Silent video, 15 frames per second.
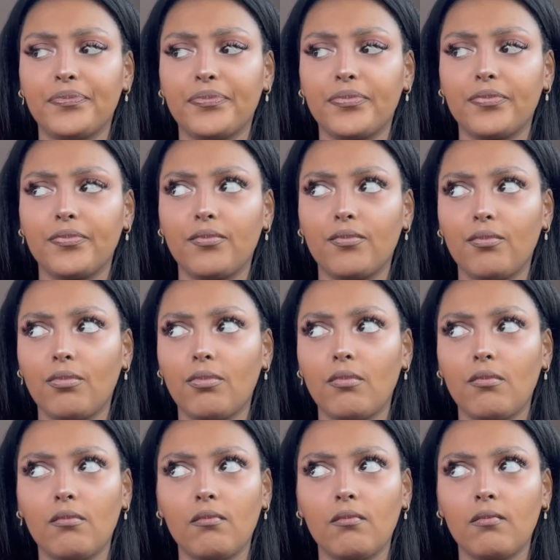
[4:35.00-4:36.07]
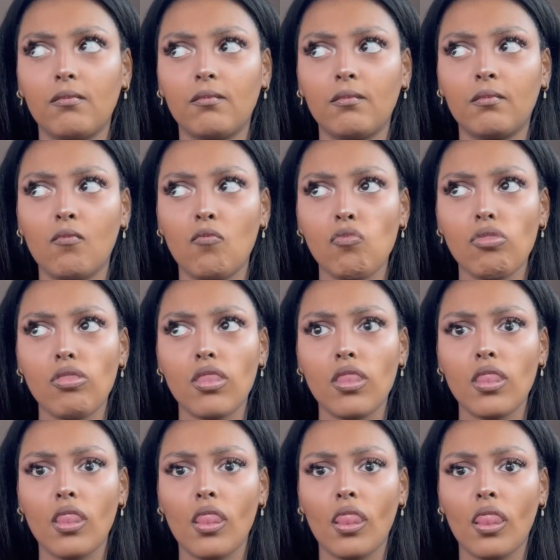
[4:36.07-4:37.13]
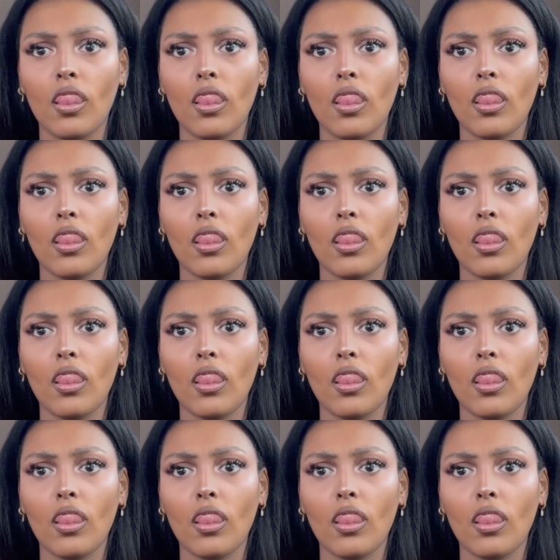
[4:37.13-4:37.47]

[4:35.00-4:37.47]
(no one is talking)